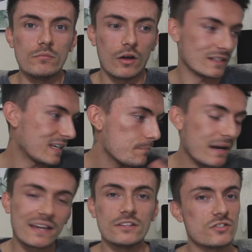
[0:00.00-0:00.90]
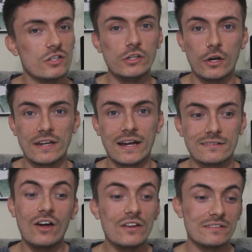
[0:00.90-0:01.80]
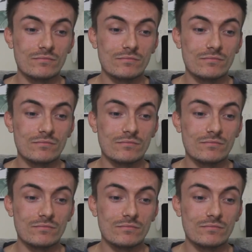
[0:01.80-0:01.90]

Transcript: I was like, get back in the studio, Dad, learn